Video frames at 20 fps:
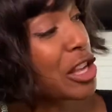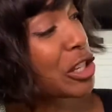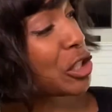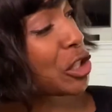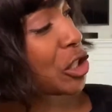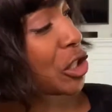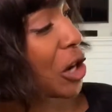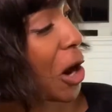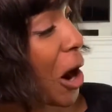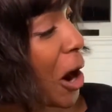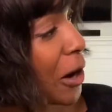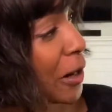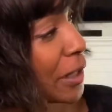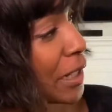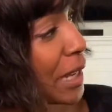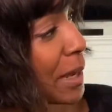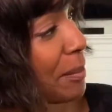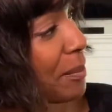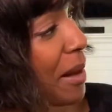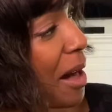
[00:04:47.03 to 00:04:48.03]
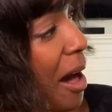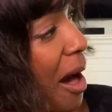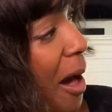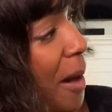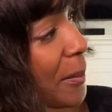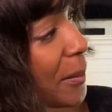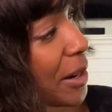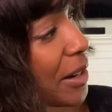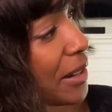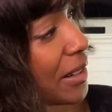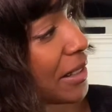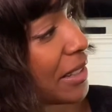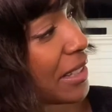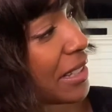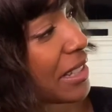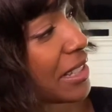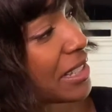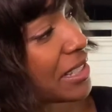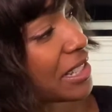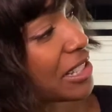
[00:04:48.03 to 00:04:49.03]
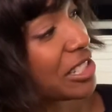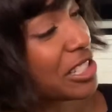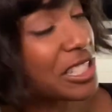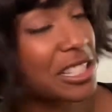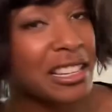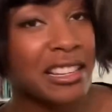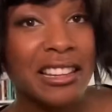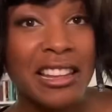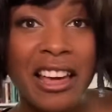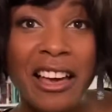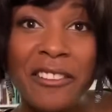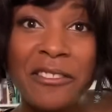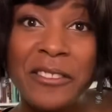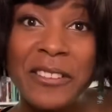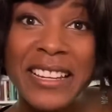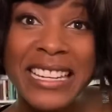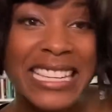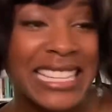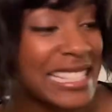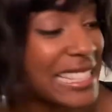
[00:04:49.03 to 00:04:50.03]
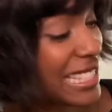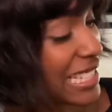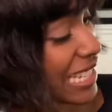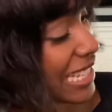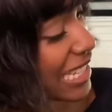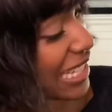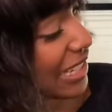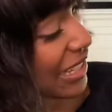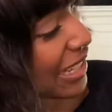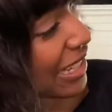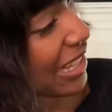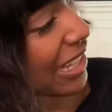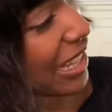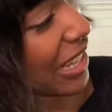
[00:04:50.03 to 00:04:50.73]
Charlie Palmer. Don't you love what he did?